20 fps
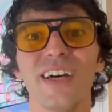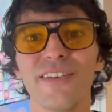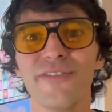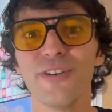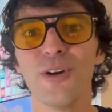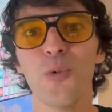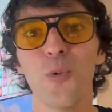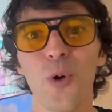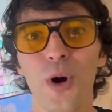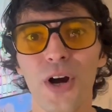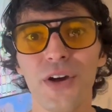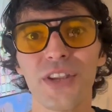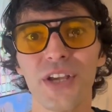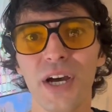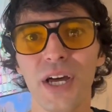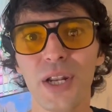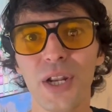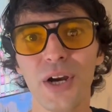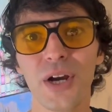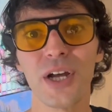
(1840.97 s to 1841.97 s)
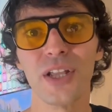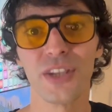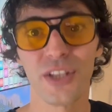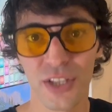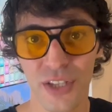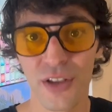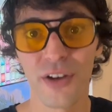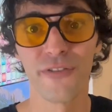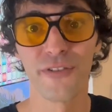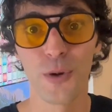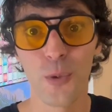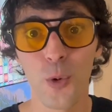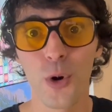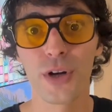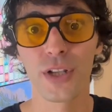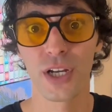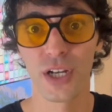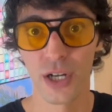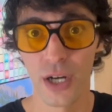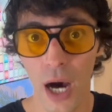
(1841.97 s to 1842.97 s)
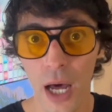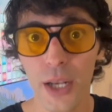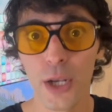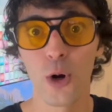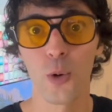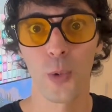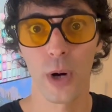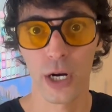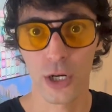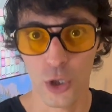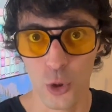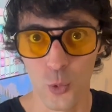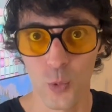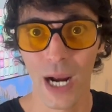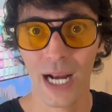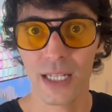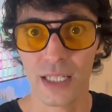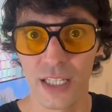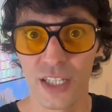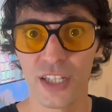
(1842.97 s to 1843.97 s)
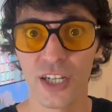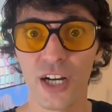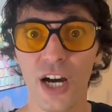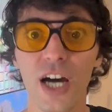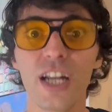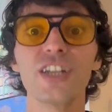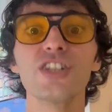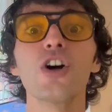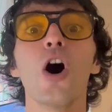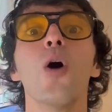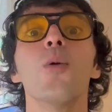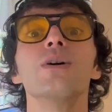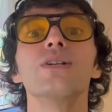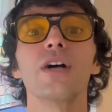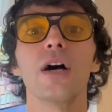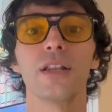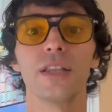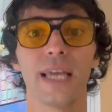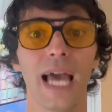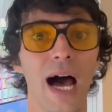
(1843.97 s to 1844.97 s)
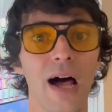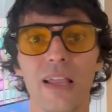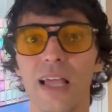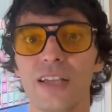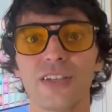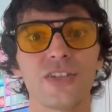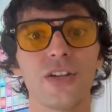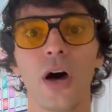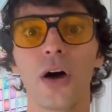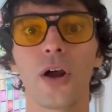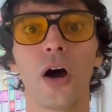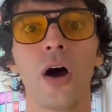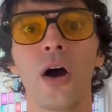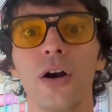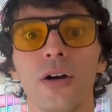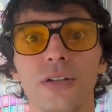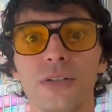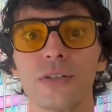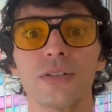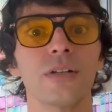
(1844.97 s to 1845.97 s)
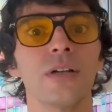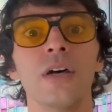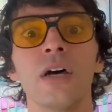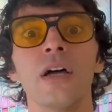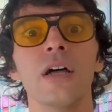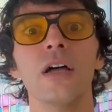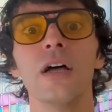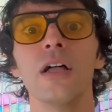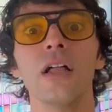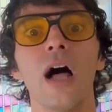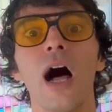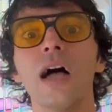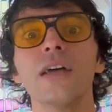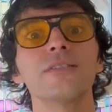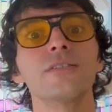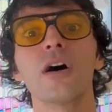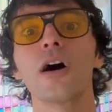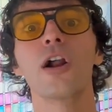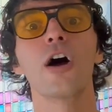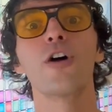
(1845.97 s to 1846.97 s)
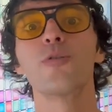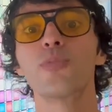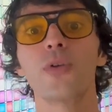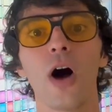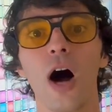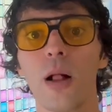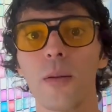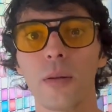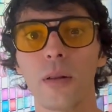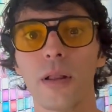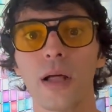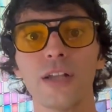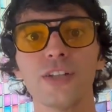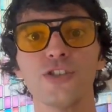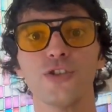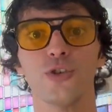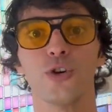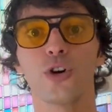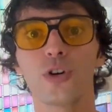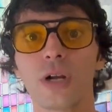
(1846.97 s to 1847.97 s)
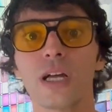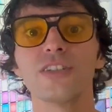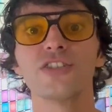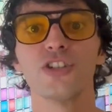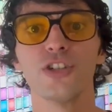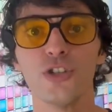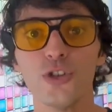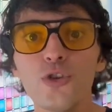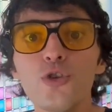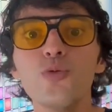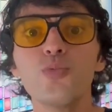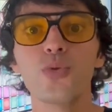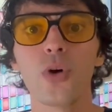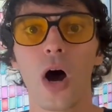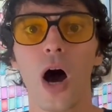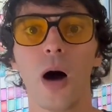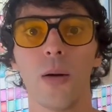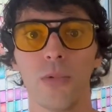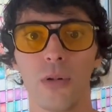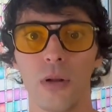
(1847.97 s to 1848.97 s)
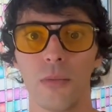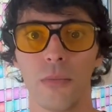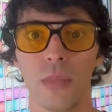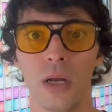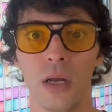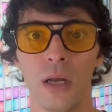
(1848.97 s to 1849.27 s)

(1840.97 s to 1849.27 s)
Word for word: if you wore the under, and if you wore the gun to wear correctly, the gun is always on the out. That's not ours. That's not our problem. That's your, that's a you problem.